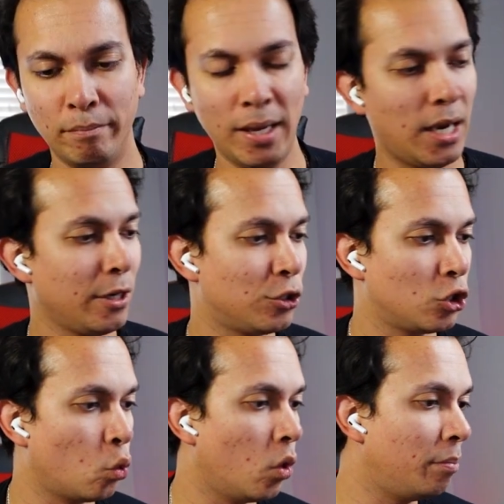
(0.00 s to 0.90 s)
They life
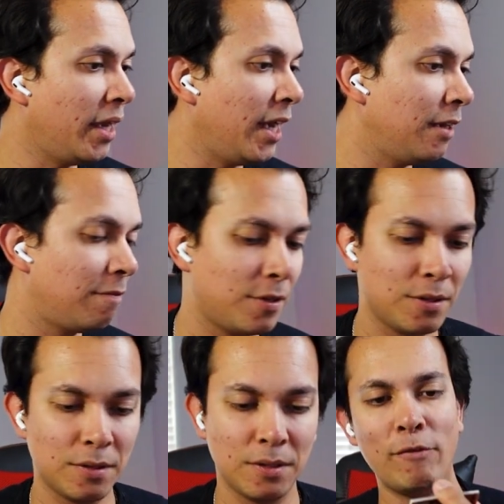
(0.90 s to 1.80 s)
so well behaved.
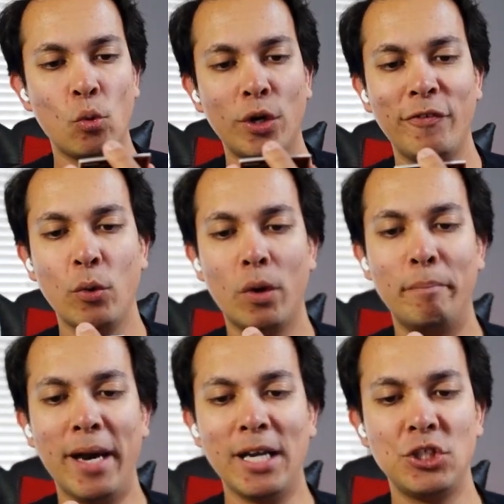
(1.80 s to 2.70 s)
If you're wondering where
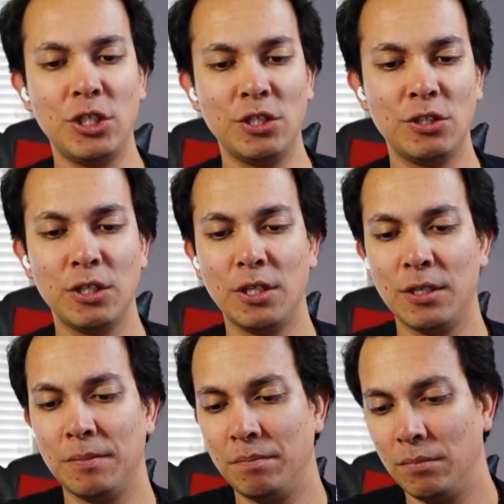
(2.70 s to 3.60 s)
Bash is,
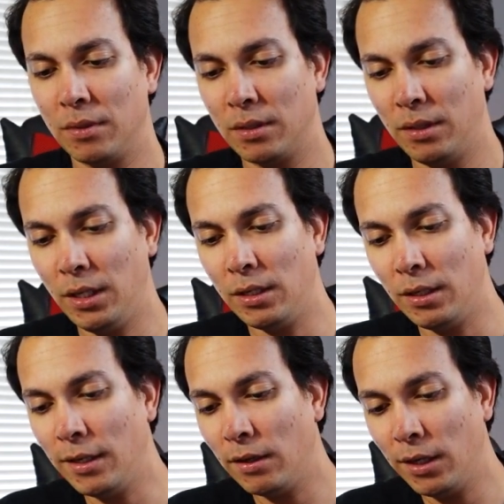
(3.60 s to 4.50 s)
he
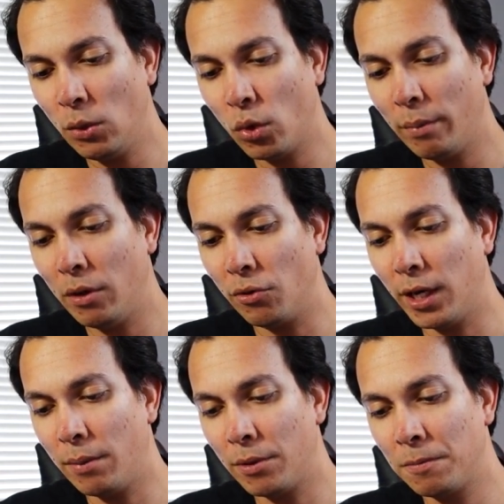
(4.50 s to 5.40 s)
didn't want to be on
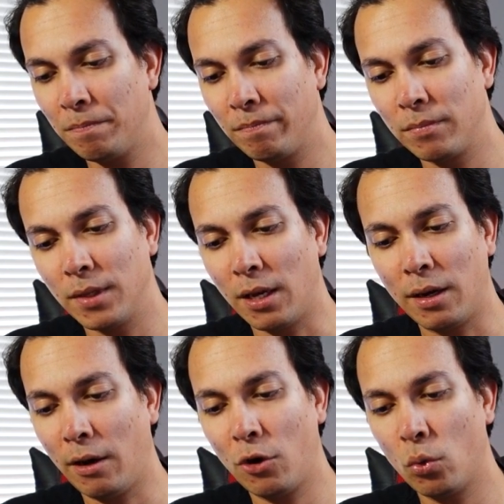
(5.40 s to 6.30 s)
camera.
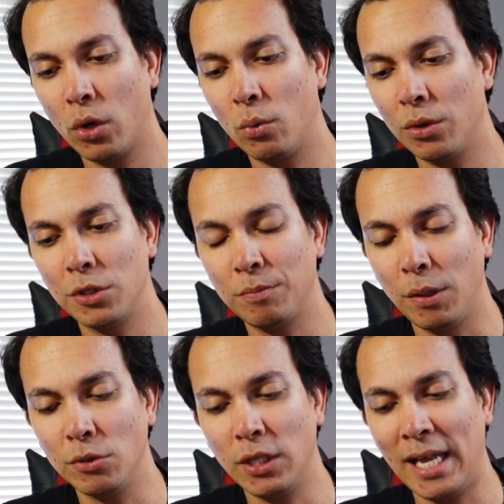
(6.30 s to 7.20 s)
I don't know what it was,
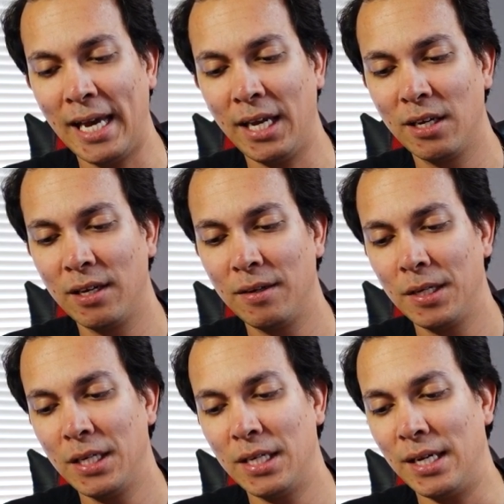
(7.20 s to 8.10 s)
but he was like,
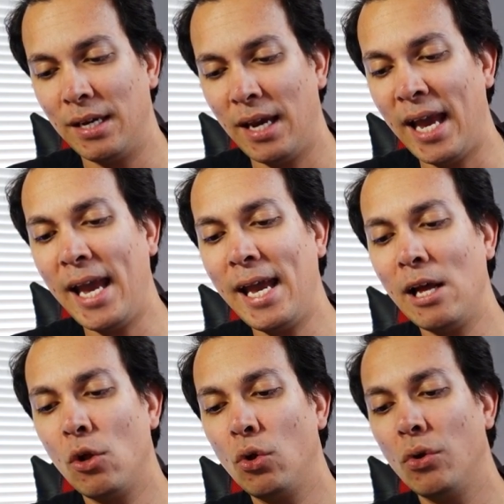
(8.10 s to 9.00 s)

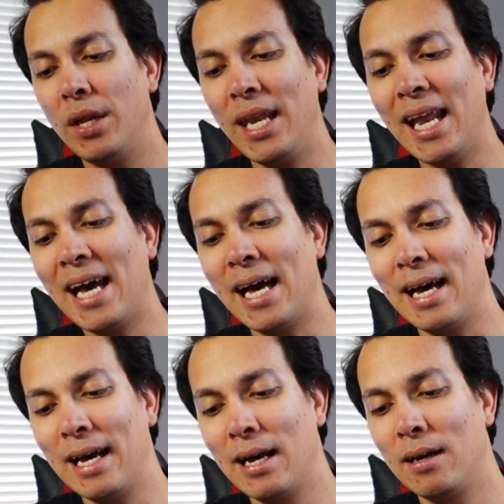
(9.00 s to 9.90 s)
"Hail
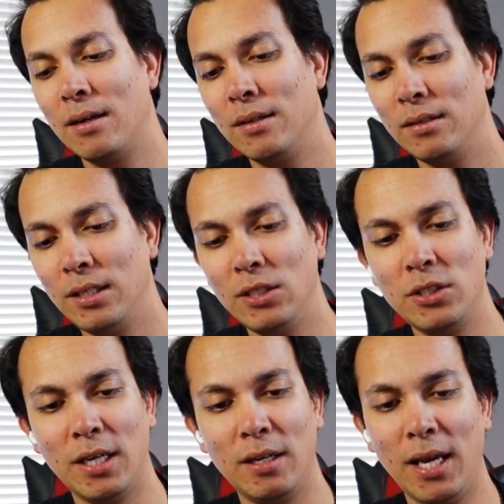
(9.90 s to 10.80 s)
nah," he
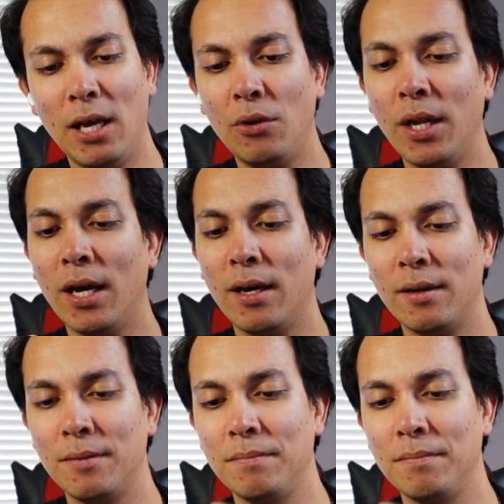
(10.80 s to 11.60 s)
said. "Hail nah."